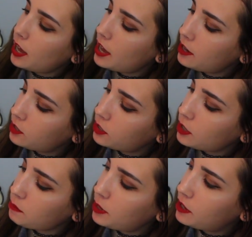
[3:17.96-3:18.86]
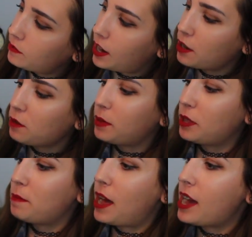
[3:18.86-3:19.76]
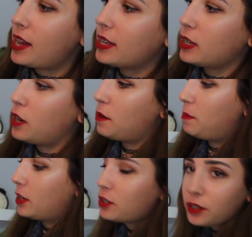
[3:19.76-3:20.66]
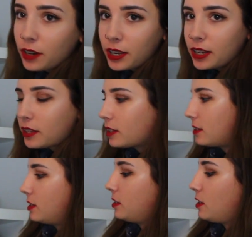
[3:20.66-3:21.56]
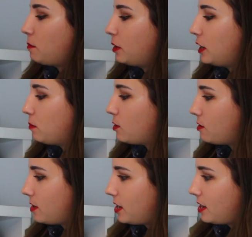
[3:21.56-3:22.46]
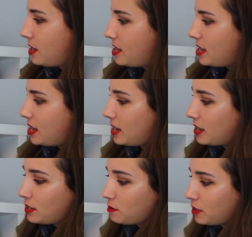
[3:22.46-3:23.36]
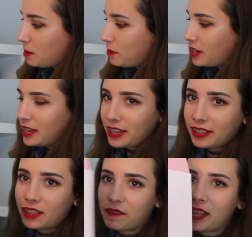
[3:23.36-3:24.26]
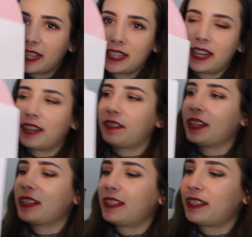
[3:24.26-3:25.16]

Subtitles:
And it's just on pink vinyl, but the back has a picture on it, because it's not playable, and it's really pretty. Love the aesthetic of this.